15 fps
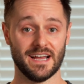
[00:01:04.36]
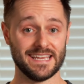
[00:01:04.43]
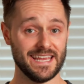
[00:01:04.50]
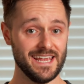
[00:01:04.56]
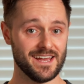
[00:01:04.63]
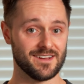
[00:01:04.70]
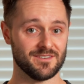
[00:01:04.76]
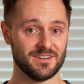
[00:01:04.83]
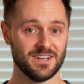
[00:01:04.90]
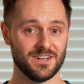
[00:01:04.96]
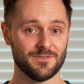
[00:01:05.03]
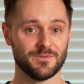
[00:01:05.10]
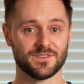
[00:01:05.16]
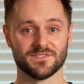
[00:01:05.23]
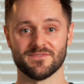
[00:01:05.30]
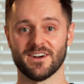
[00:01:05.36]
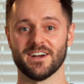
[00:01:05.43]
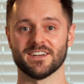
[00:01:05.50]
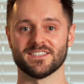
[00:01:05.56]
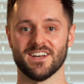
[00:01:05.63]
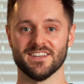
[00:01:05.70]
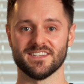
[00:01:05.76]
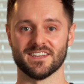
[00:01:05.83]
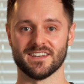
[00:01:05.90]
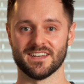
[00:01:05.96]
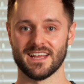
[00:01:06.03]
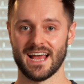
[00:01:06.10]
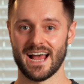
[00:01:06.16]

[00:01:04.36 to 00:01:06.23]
a year, which is very exciting.